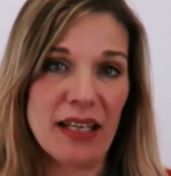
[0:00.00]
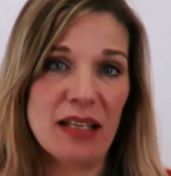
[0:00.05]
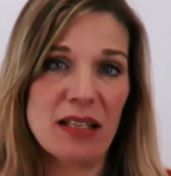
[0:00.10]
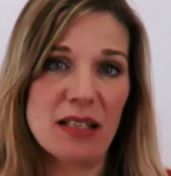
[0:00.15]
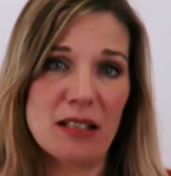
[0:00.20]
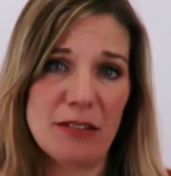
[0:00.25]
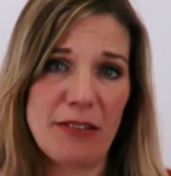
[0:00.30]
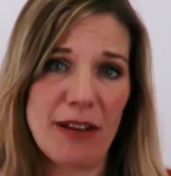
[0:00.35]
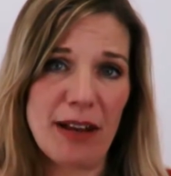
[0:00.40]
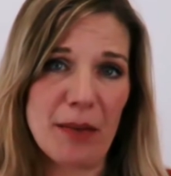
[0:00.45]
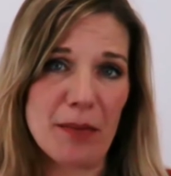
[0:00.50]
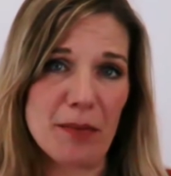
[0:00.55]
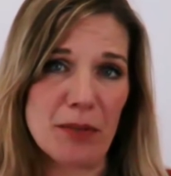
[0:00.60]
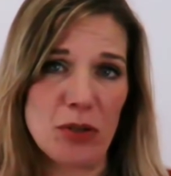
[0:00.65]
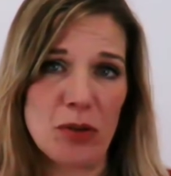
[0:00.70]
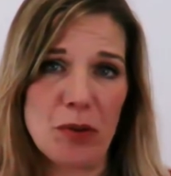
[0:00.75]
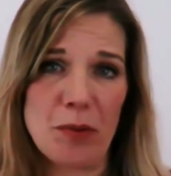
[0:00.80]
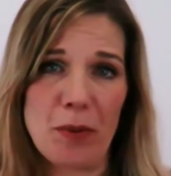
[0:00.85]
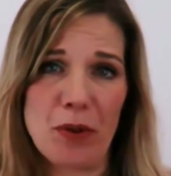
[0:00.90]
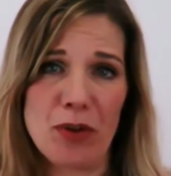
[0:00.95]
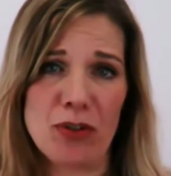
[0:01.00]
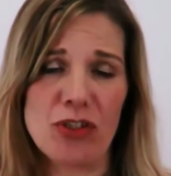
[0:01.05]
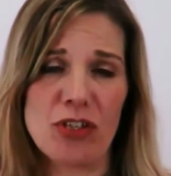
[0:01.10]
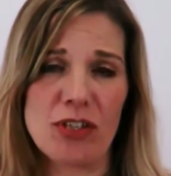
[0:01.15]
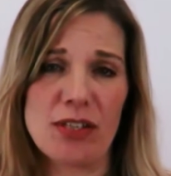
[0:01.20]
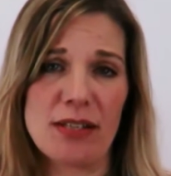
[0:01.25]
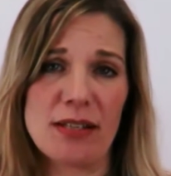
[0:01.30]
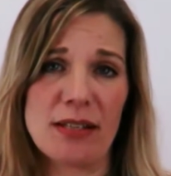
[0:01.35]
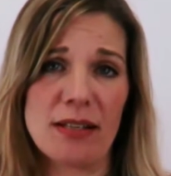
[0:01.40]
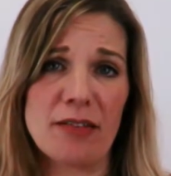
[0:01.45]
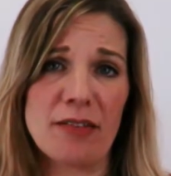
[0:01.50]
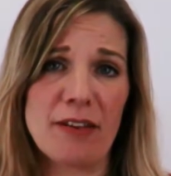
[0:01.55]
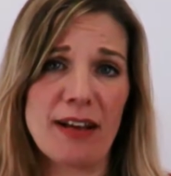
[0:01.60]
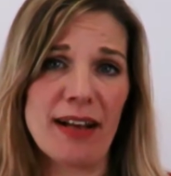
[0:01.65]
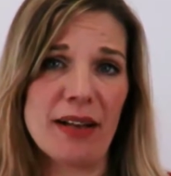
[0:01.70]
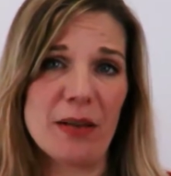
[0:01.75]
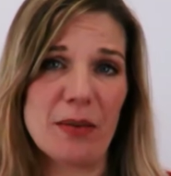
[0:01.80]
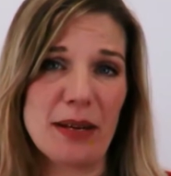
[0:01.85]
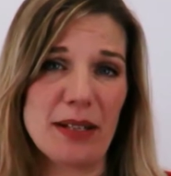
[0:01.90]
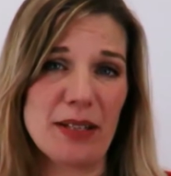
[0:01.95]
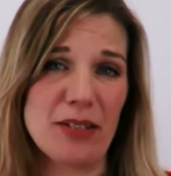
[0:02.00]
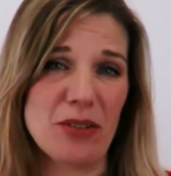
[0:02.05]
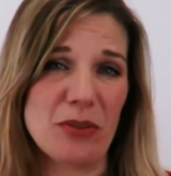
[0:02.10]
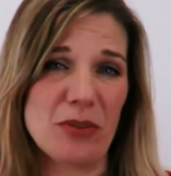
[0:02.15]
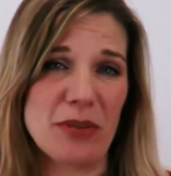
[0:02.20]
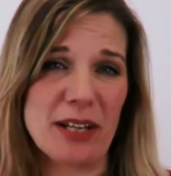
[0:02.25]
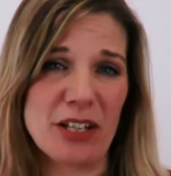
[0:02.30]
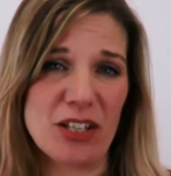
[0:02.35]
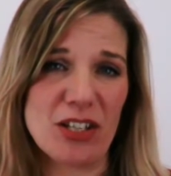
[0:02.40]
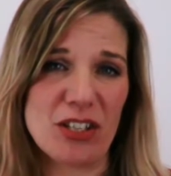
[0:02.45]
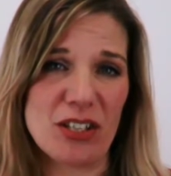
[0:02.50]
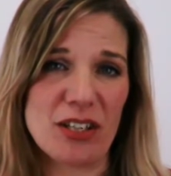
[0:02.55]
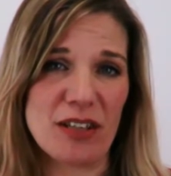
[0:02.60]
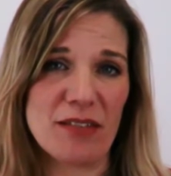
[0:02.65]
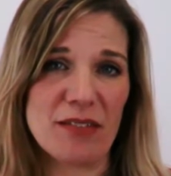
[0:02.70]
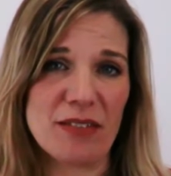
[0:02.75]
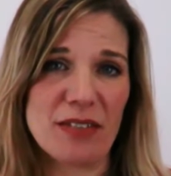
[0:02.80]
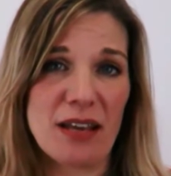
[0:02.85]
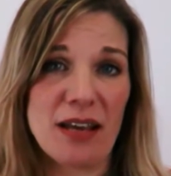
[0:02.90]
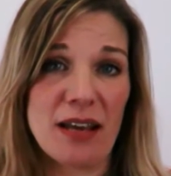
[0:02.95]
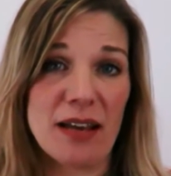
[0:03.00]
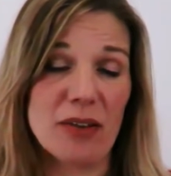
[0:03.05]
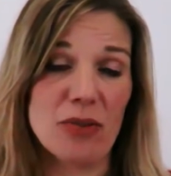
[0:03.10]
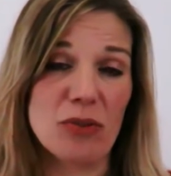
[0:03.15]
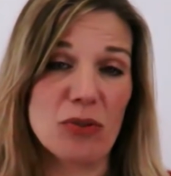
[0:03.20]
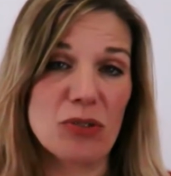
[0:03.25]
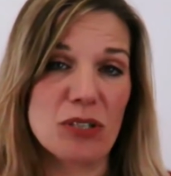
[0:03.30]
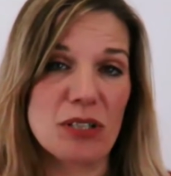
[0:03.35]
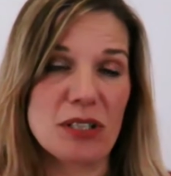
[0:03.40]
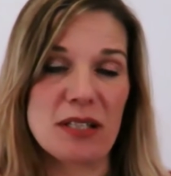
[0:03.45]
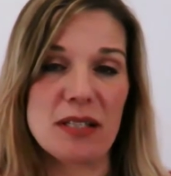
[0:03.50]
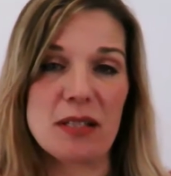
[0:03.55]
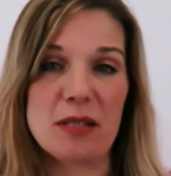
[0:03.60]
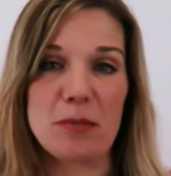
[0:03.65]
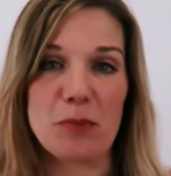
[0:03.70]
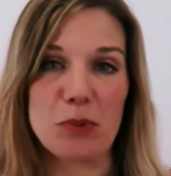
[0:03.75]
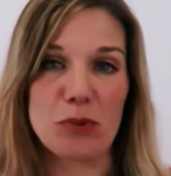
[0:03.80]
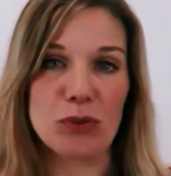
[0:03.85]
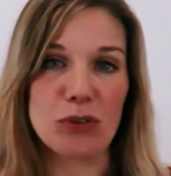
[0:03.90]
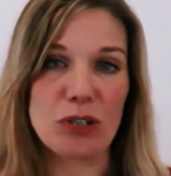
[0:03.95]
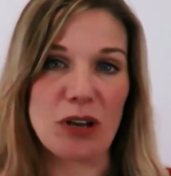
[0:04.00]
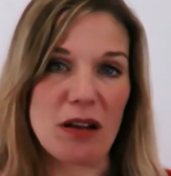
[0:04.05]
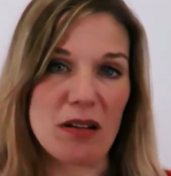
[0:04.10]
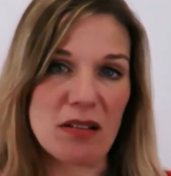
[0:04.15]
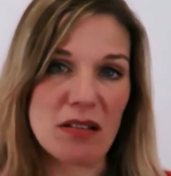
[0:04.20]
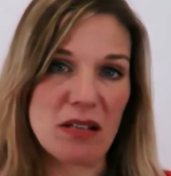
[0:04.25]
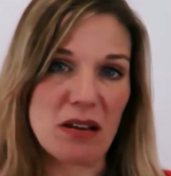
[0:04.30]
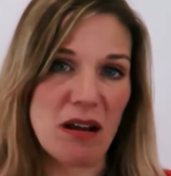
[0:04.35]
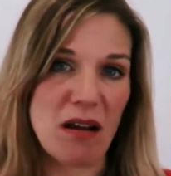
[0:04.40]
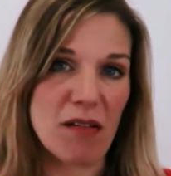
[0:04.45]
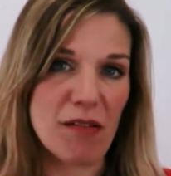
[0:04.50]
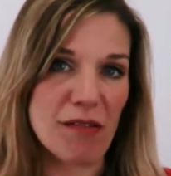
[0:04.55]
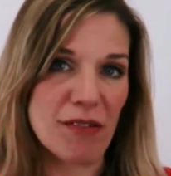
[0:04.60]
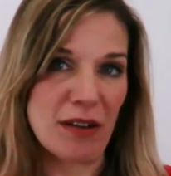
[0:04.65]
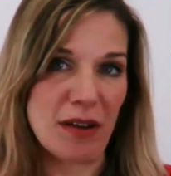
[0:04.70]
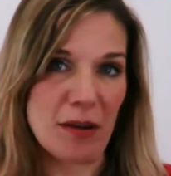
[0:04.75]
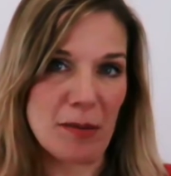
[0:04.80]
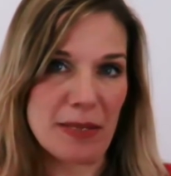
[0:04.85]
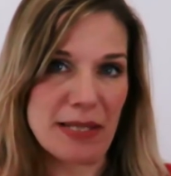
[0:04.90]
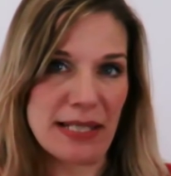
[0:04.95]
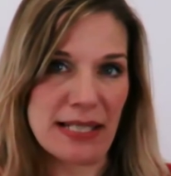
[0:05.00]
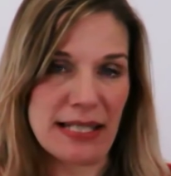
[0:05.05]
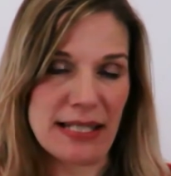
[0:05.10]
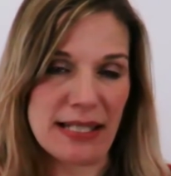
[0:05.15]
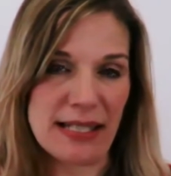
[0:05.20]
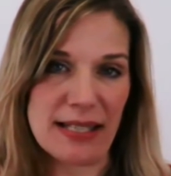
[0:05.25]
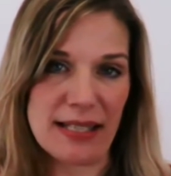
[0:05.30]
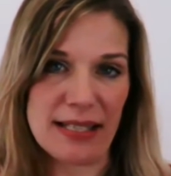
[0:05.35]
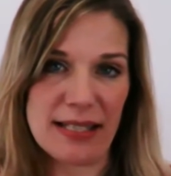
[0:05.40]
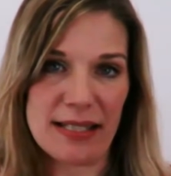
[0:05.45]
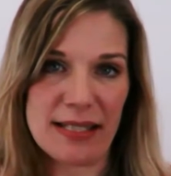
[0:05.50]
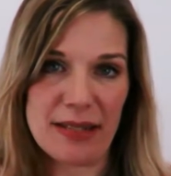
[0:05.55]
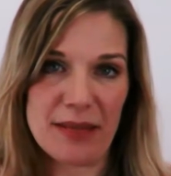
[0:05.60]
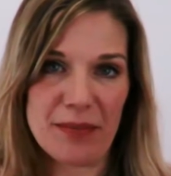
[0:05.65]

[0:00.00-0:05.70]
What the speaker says: develop new approaches, and evaluate new initiatives in order to support our staff and our businesses.